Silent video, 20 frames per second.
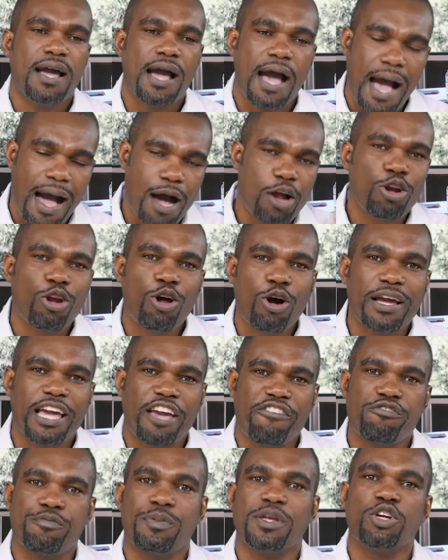How long
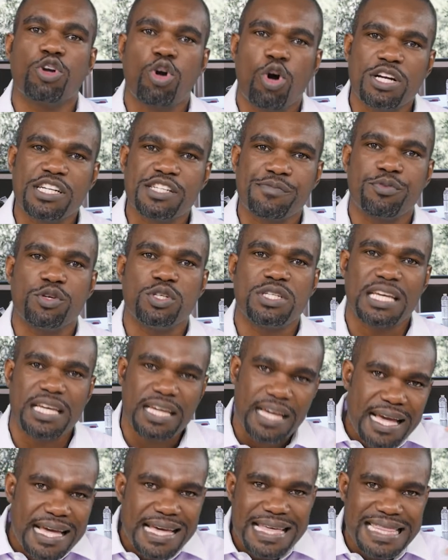have you been
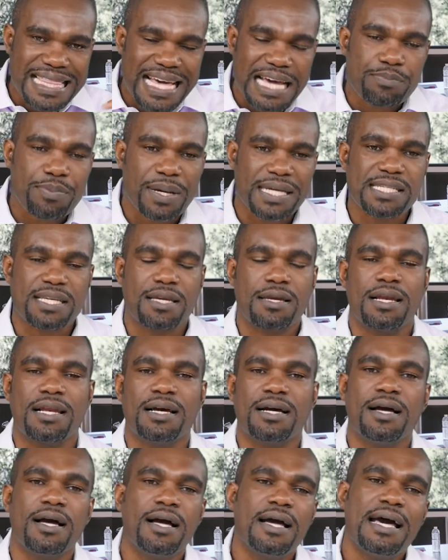contributing? That
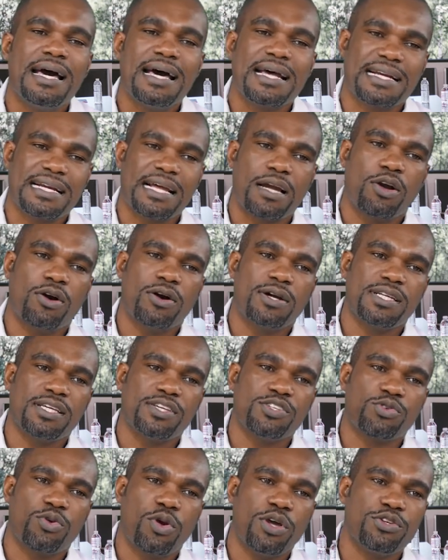particular record
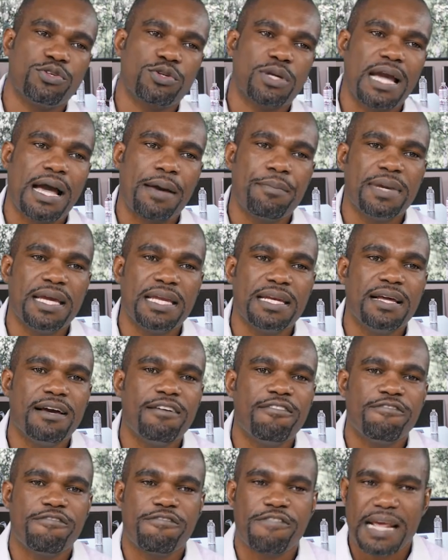is going to come
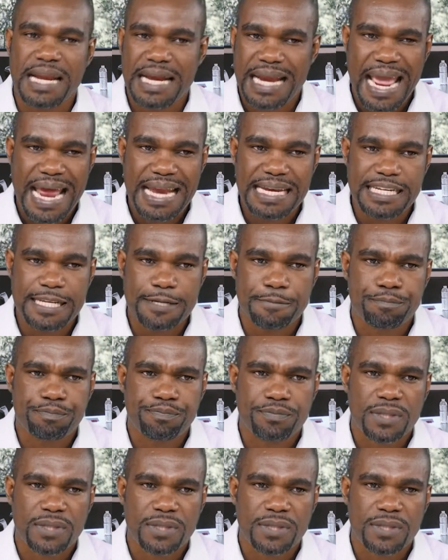in very handy.